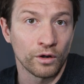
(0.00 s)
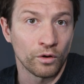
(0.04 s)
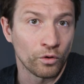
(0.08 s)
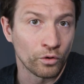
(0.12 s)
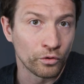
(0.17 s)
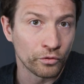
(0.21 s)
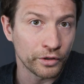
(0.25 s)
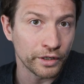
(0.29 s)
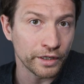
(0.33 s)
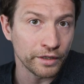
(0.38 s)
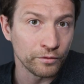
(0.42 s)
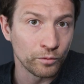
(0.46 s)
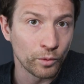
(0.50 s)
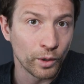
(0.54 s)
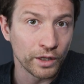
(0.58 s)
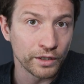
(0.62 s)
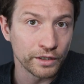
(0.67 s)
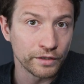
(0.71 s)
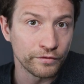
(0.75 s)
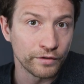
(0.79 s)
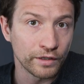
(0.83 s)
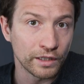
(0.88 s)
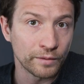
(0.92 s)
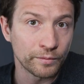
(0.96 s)
already
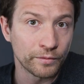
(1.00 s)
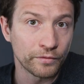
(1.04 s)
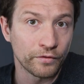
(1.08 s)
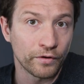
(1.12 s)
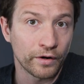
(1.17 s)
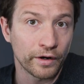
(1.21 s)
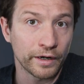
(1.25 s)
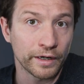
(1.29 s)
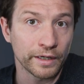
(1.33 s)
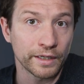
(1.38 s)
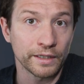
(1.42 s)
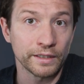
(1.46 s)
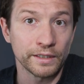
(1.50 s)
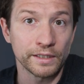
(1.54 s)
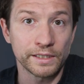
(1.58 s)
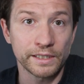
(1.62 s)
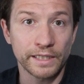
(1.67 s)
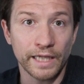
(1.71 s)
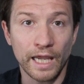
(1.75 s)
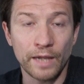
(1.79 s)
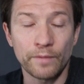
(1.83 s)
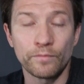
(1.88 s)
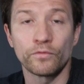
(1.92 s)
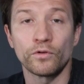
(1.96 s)
well-developed fire can
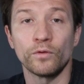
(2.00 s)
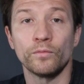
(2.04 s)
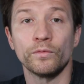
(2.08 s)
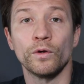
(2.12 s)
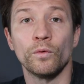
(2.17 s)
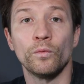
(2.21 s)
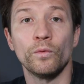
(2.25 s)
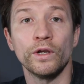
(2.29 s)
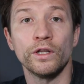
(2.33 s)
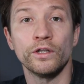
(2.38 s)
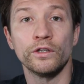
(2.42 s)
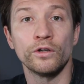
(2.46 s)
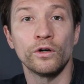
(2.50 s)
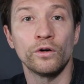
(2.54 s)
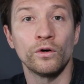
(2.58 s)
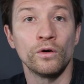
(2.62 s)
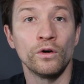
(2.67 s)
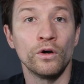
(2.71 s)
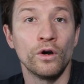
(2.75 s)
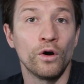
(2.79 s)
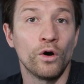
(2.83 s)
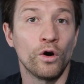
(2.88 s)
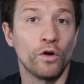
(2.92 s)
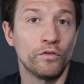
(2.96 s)
escape from the
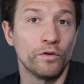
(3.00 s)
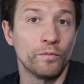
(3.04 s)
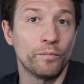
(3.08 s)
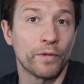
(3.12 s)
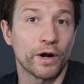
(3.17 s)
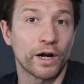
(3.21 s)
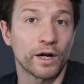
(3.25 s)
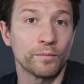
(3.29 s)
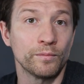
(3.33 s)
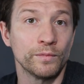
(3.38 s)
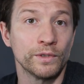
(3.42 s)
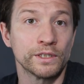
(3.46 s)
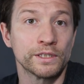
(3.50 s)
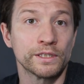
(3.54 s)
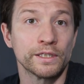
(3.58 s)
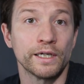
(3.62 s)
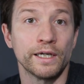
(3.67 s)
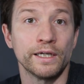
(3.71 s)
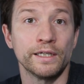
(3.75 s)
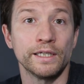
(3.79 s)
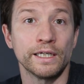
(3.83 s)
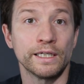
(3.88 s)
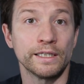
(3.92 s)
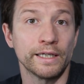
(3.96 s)
window of apartment
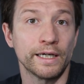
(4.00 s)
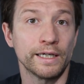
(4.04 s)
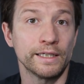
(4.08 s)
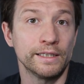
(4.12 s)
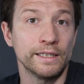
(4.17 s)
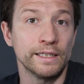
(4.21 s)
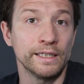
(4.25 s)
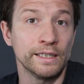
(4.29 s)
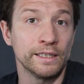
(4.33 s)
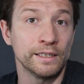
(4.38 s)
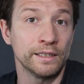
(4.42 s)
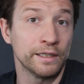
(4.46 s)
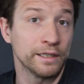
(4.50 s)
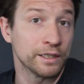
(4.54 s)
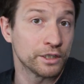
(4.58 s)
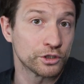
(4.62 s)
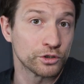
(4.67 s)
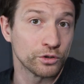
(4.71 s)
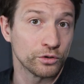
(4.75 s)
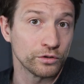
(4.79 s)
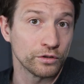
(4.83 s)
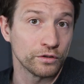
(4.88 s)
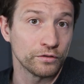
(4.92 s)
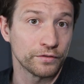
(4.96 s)
and ignite the
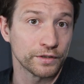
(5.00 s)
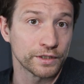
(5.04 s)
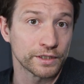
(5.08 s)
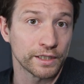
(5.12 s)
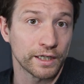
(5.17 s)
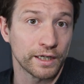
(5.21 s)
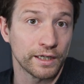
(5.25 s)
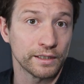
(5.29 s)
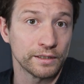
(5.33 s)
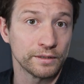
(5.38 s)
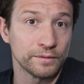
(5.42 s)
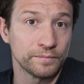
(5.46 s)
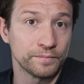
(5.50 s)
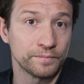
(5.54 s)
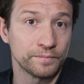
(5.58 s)
external facade.